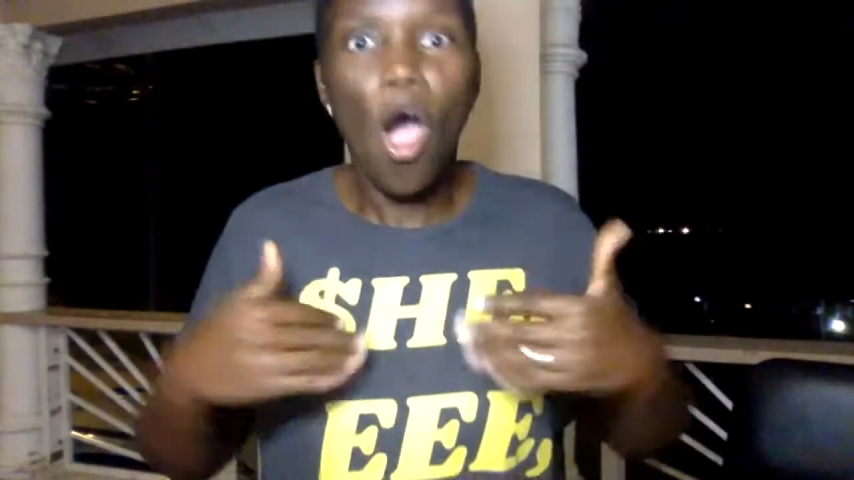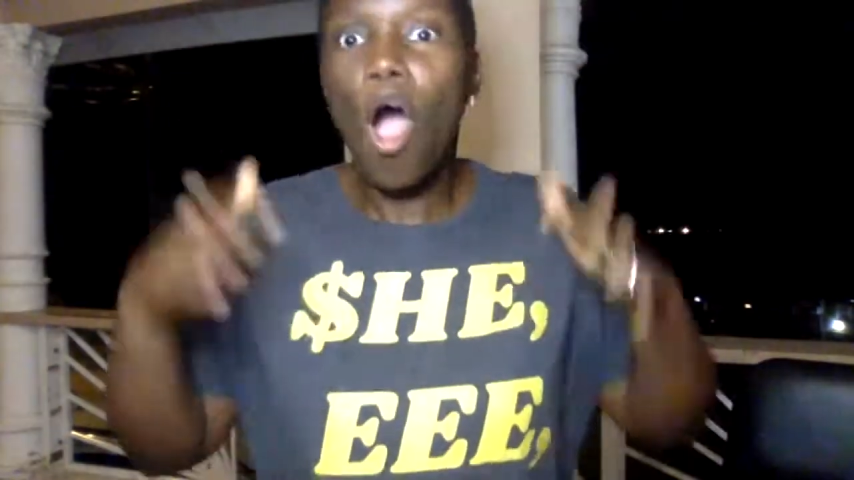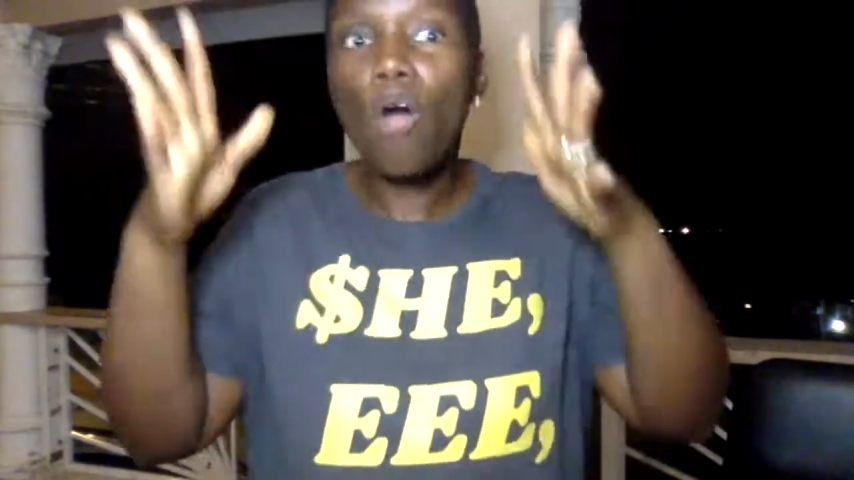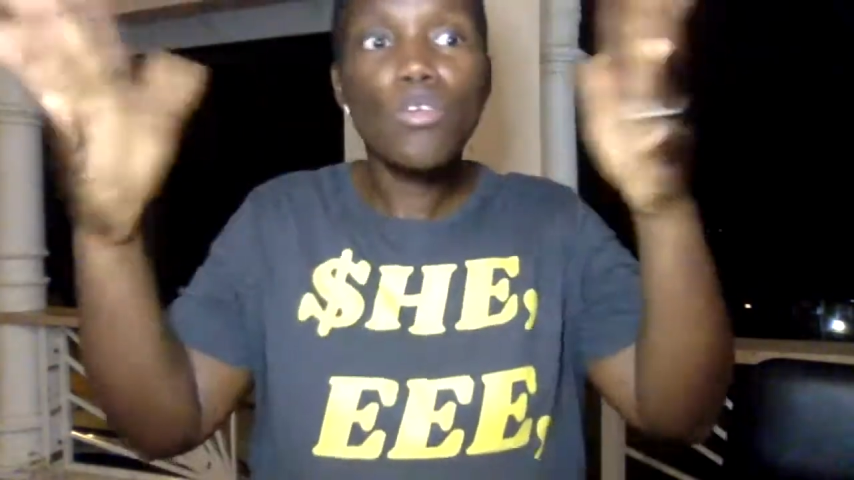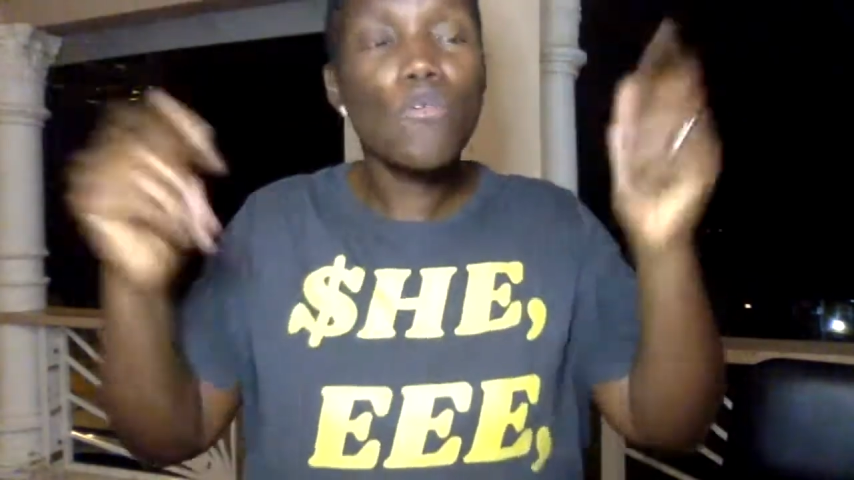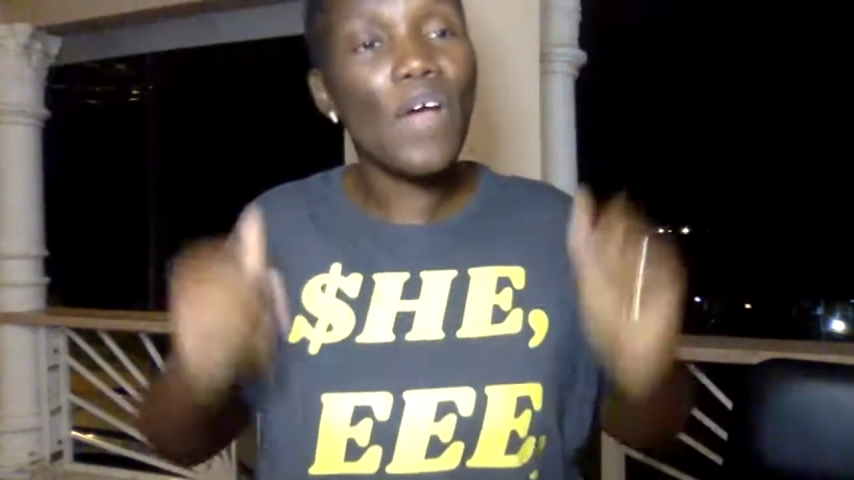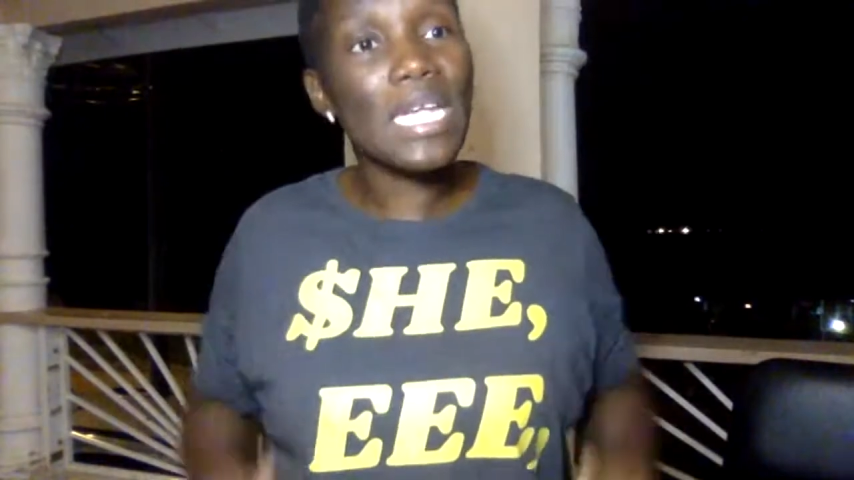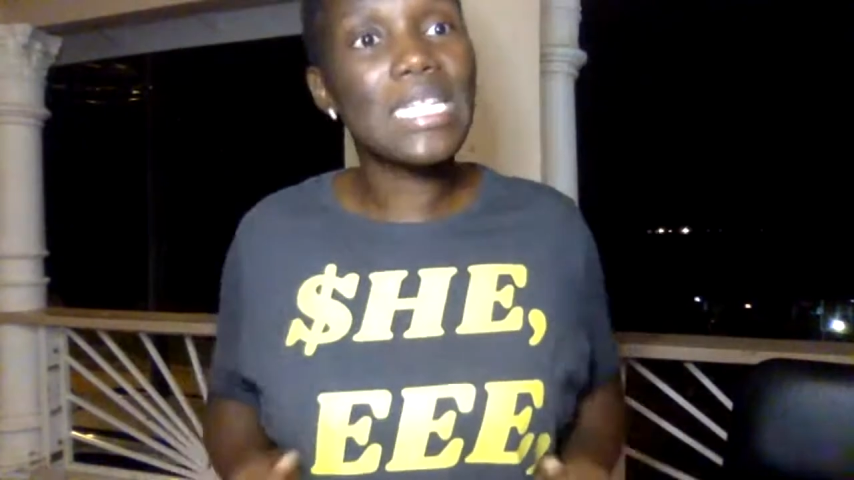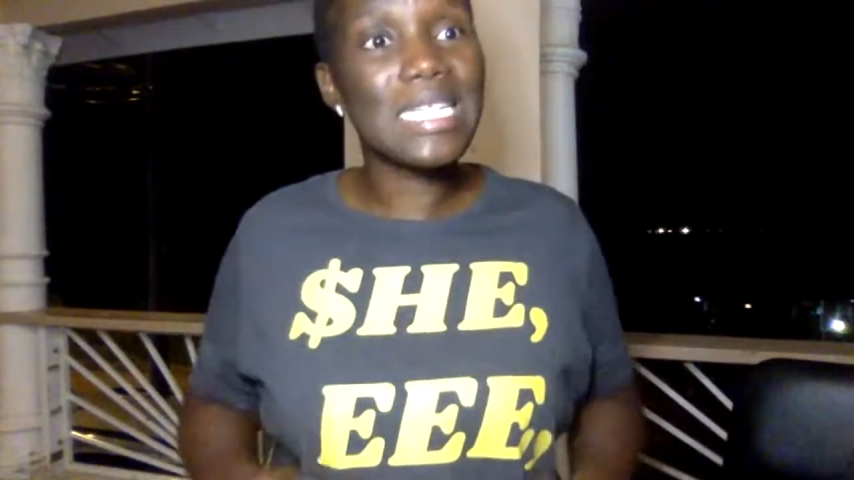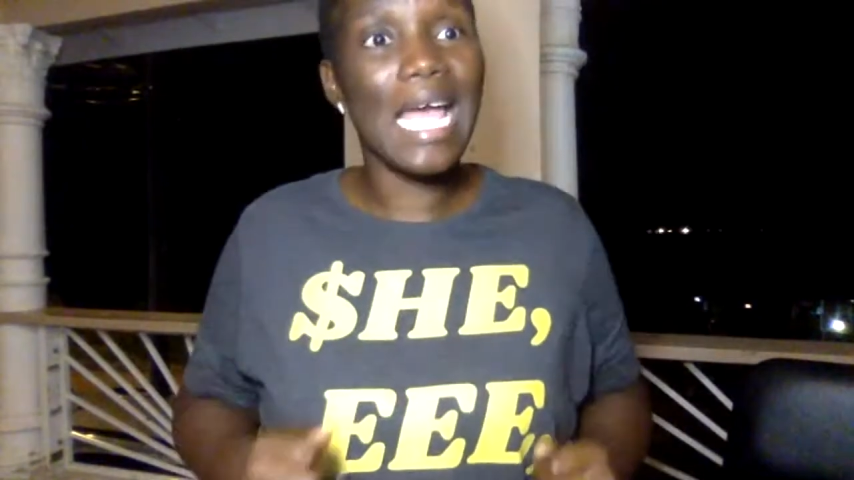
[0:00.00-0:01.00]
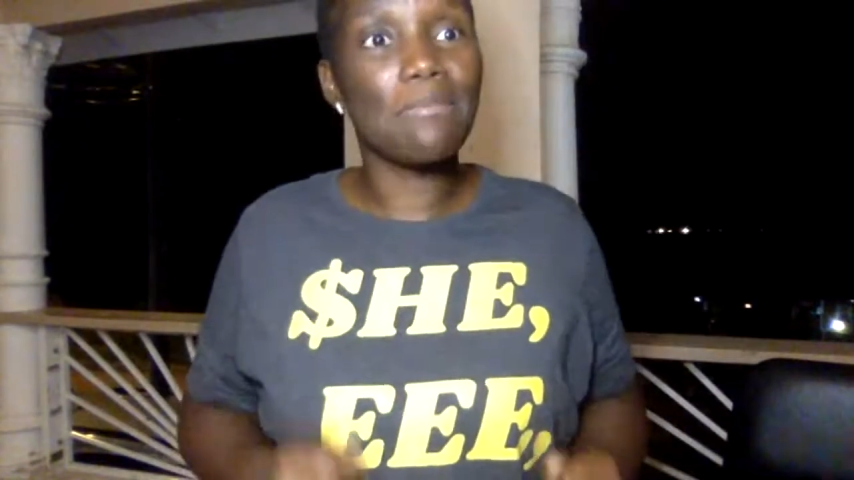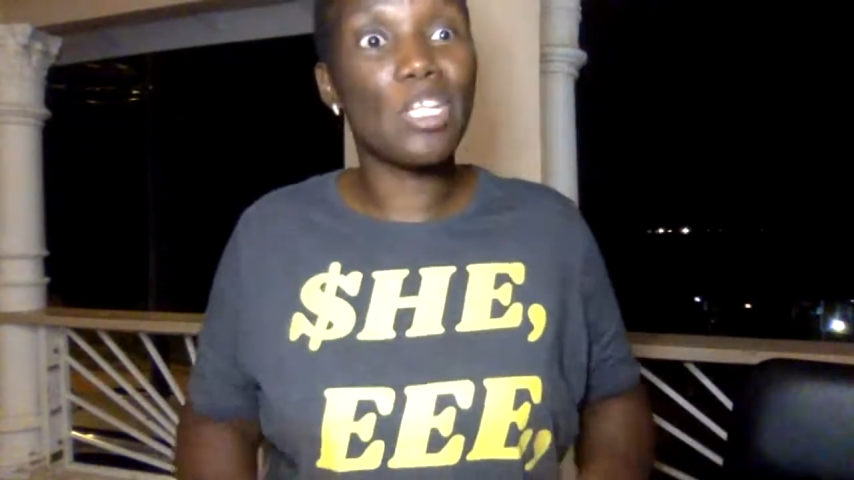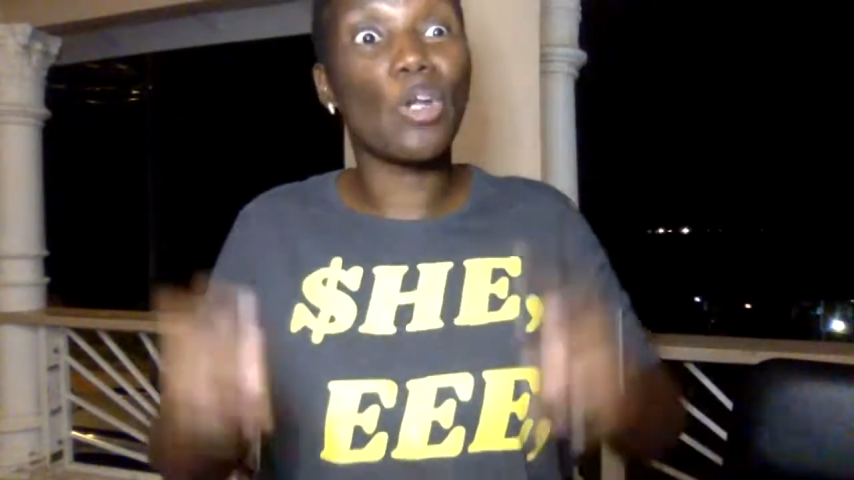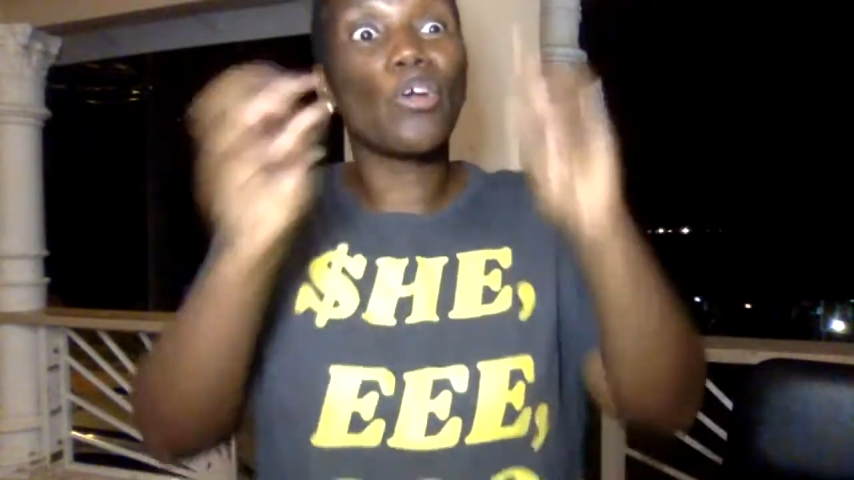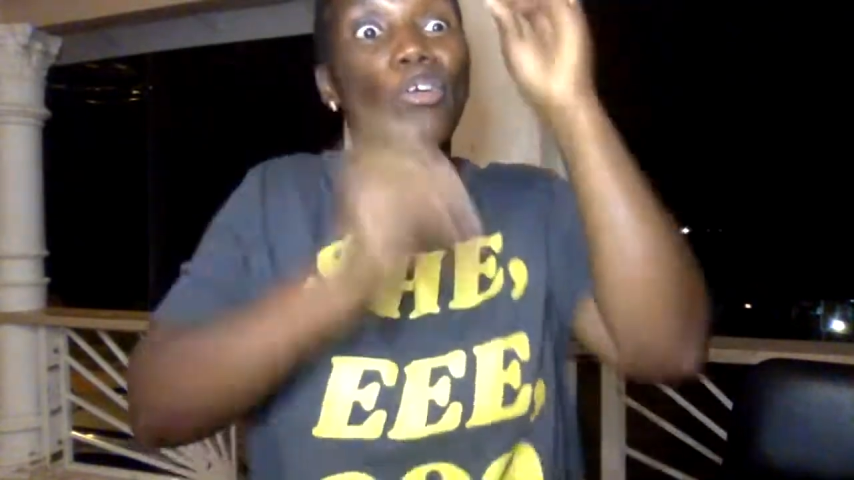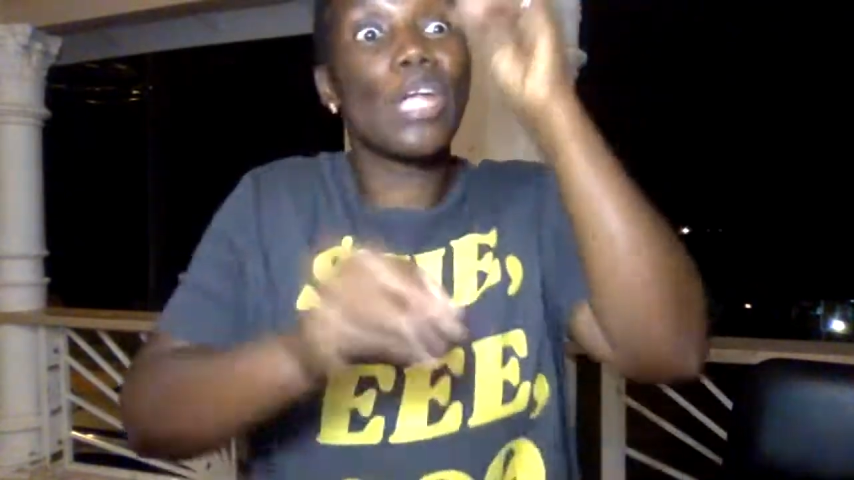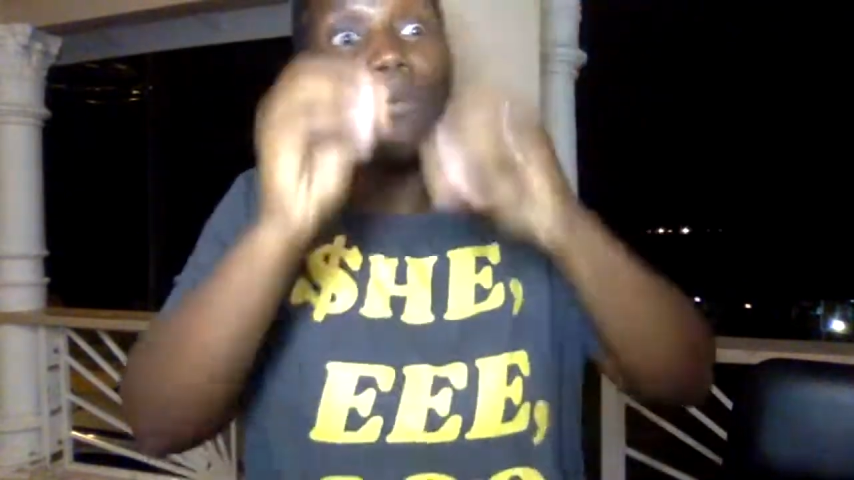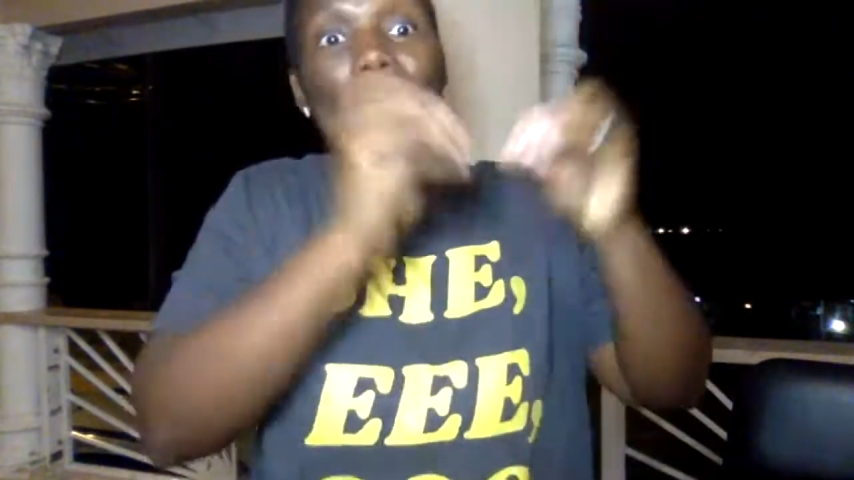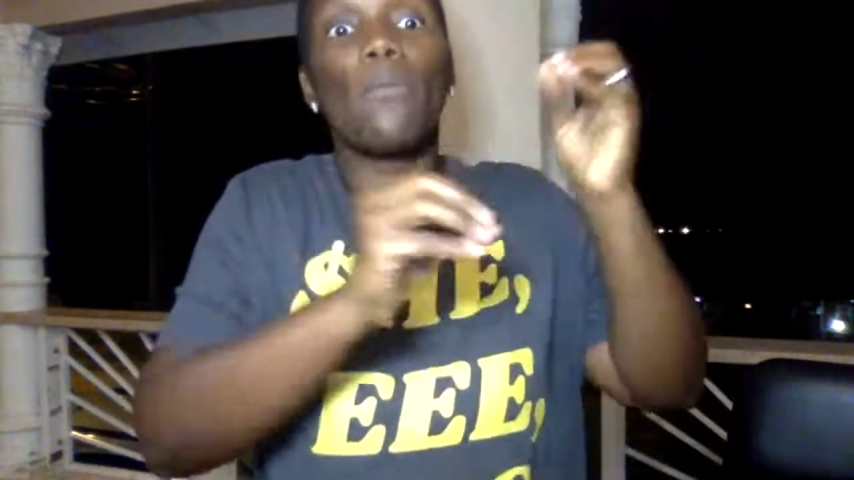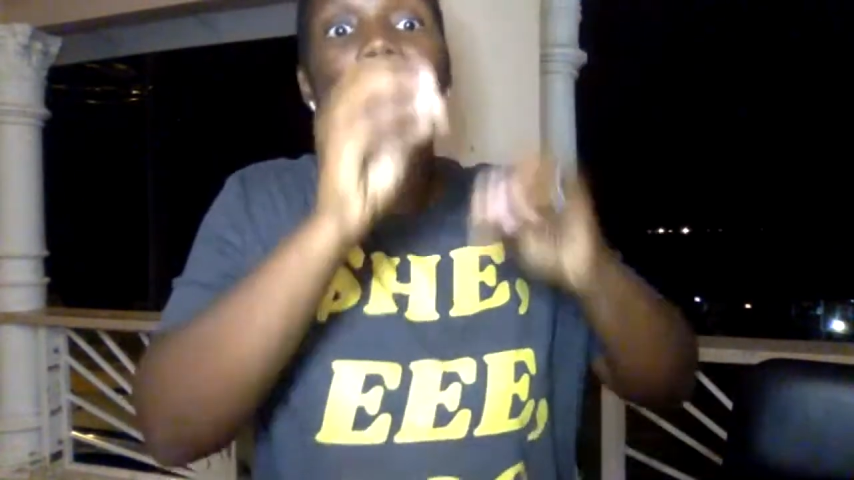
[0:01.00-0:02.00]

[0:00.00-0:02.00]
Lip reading: how you finding the time to create?